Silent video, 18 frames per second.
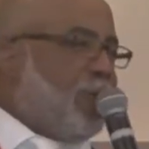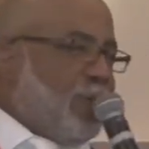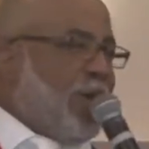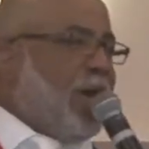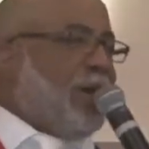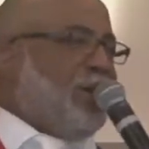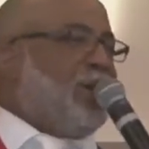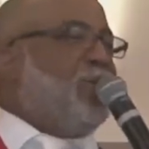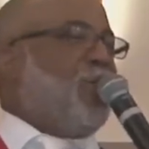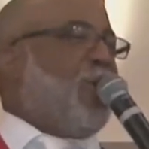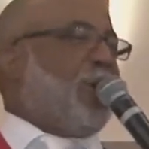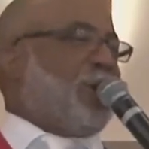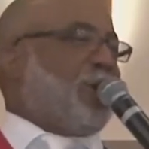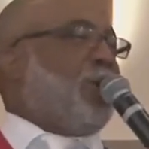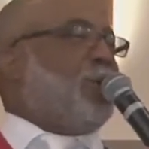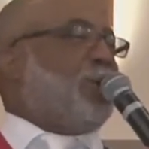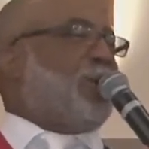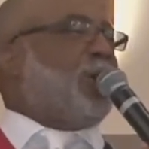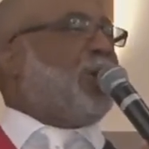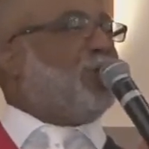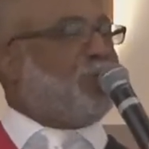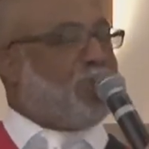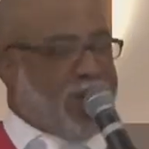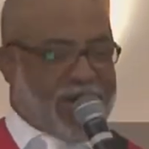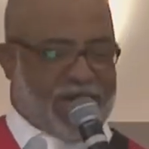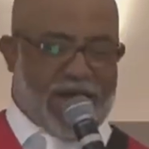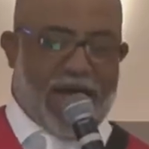yeah, you wanted to go to the
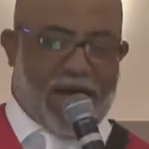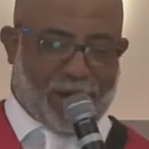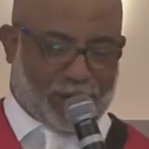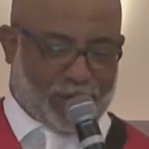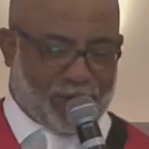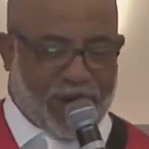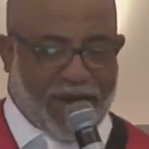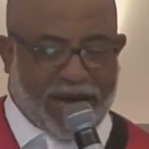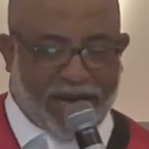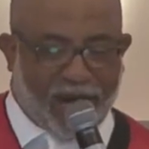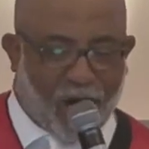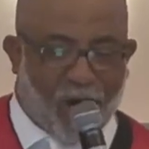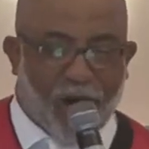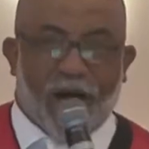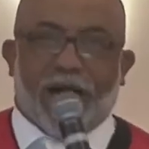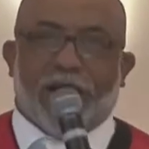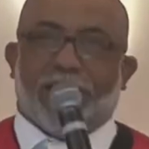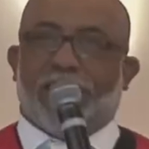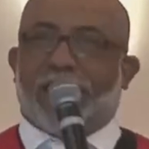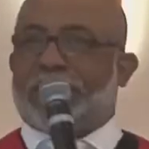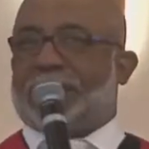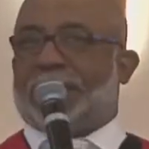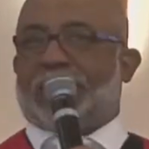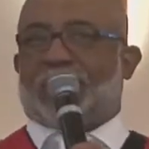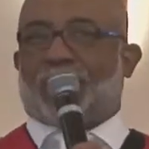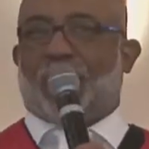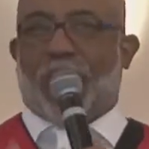big house, man. Oh, this
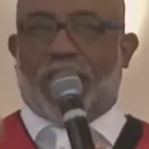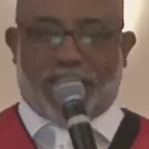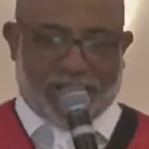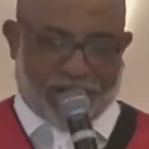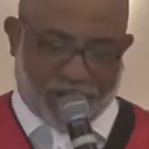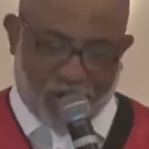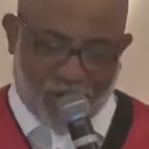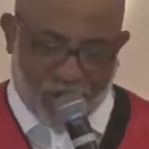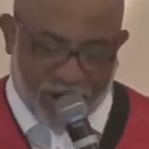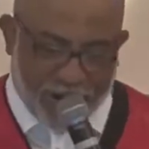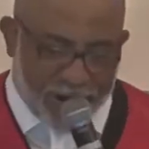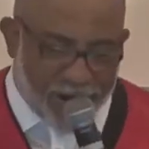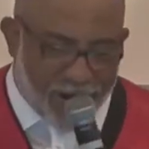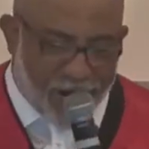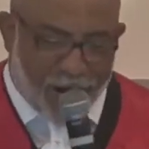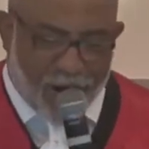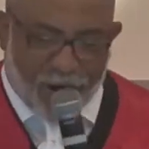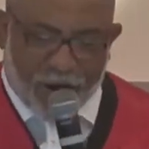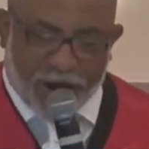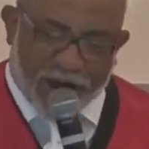is where it's going on.